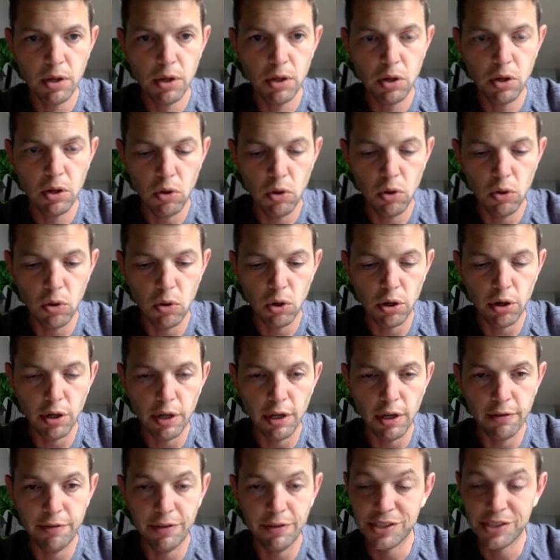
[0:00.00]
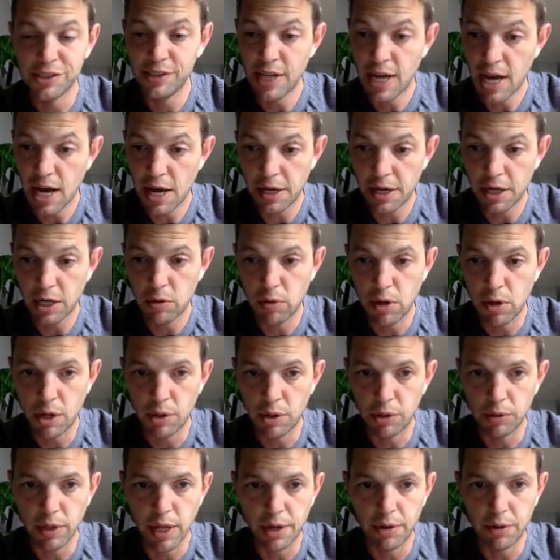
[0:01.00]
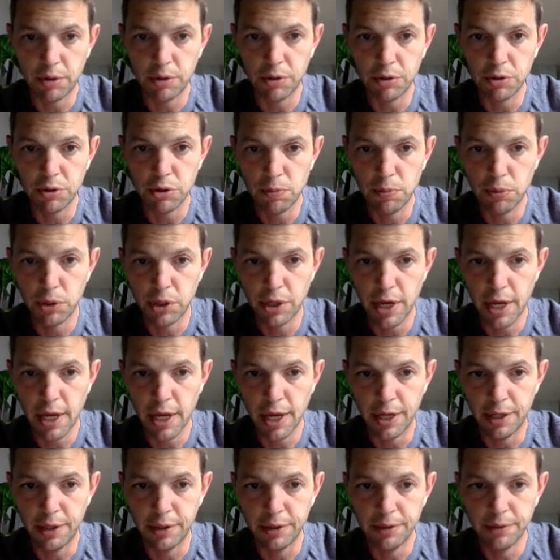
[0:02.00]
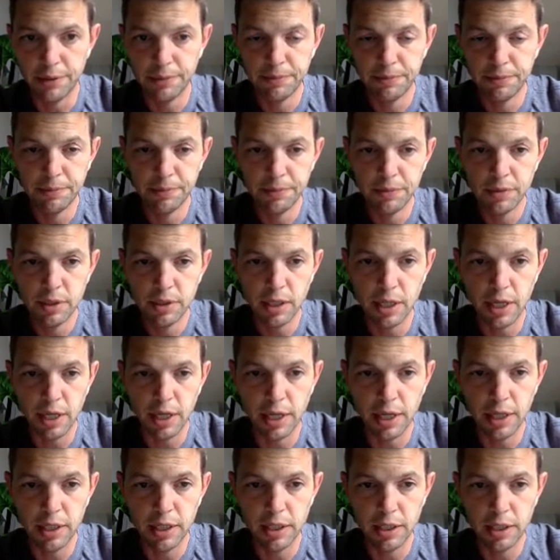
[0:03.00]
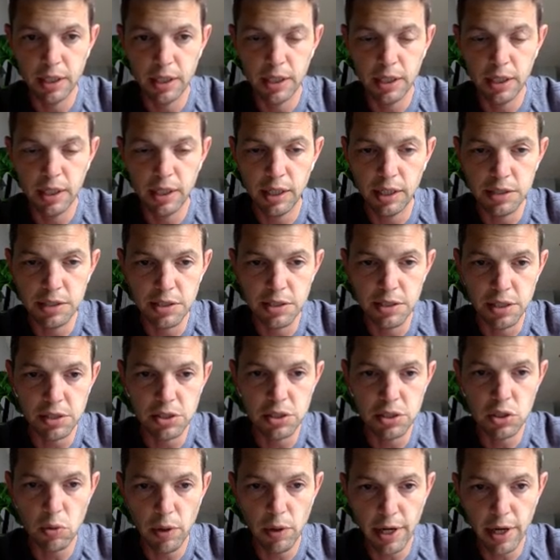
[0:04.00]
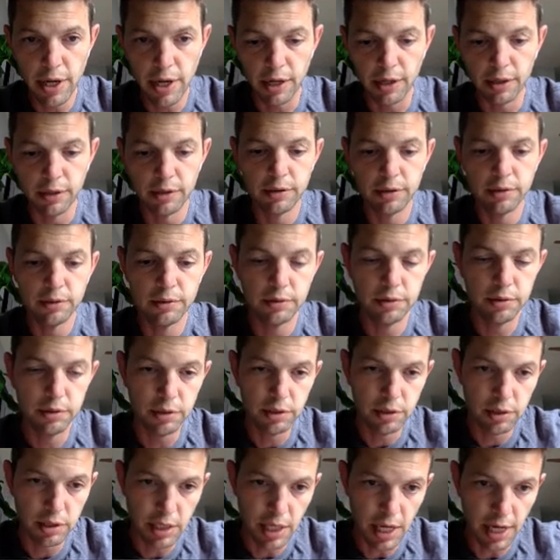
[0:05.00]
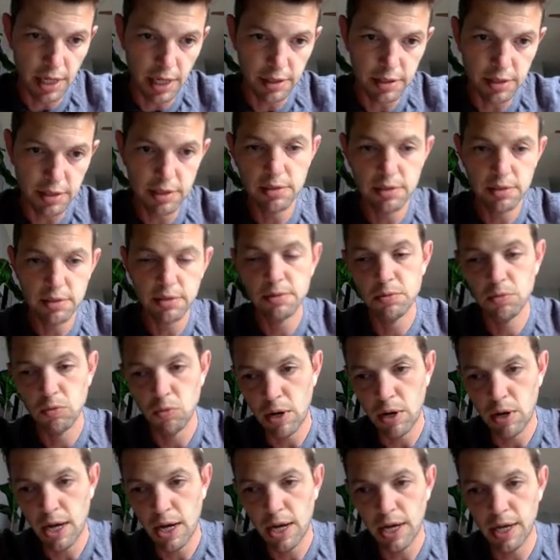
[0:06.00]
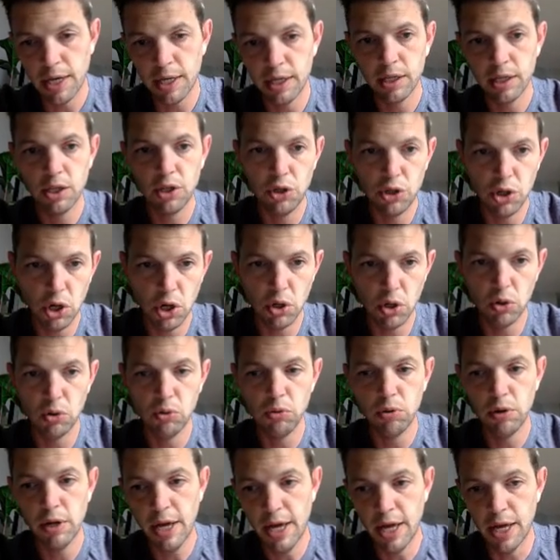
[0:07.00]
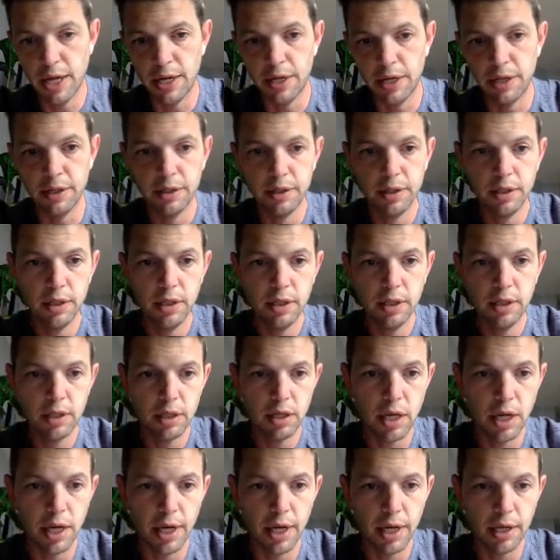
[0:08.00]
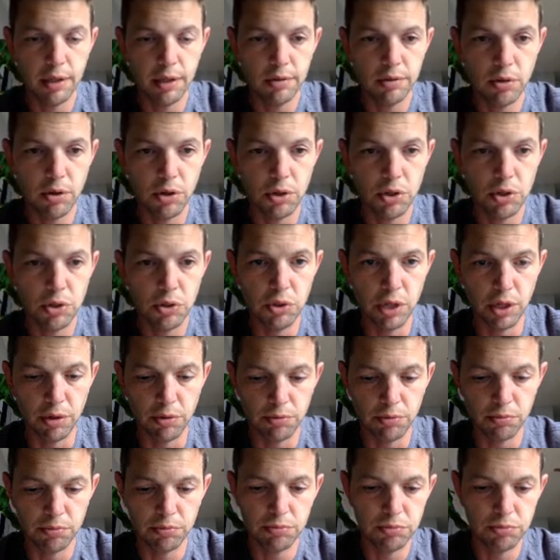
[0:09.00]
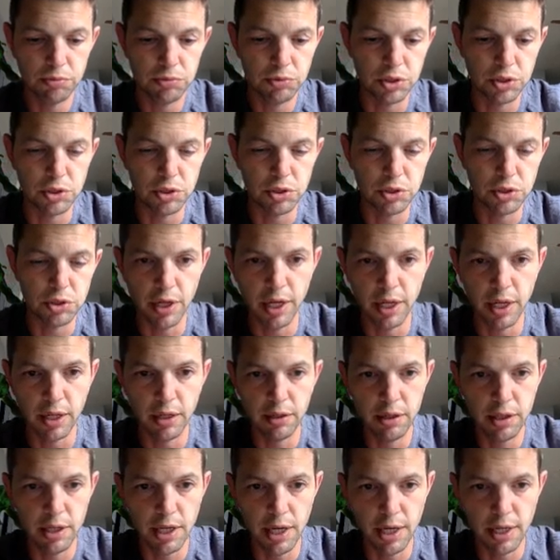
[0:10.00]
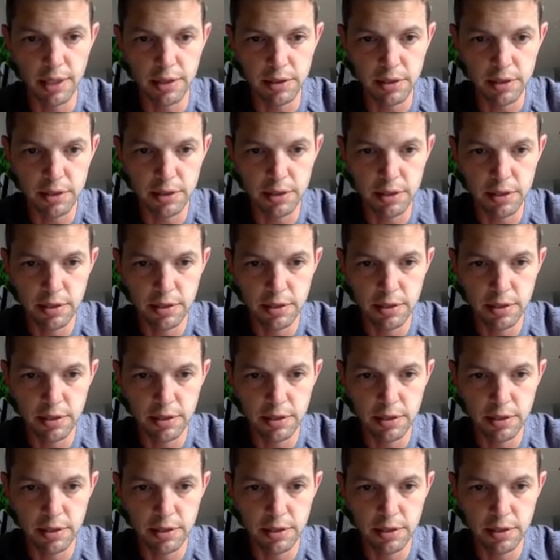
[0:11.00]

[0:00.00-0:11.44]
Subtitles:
or if it's not a quadrilateral, you put an N. Okay, is it a square? Yes, Y, no, N. Okay, or you can just write yes.